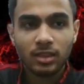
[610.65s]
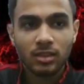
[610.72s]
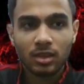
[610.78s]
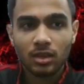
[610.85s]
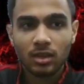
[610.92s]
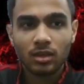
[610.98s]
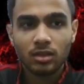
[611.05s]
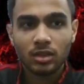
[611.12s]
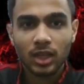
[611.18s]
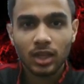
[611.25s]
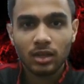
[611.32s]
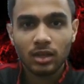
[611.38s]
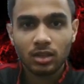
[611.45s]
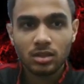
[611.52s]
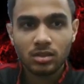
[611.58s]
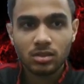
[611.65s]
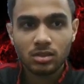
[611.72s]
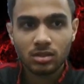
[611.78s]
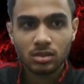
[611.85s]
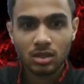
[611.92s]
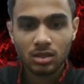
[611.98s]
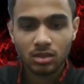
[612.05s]
think that
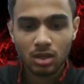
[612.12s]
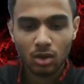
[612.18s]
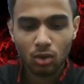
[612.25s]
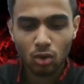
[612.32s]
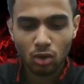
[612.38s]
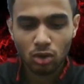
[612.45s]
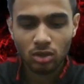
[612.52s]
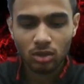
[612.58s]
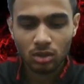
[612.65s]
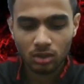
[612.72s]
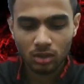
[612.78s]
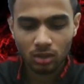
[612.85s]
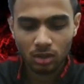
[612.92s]
this is a good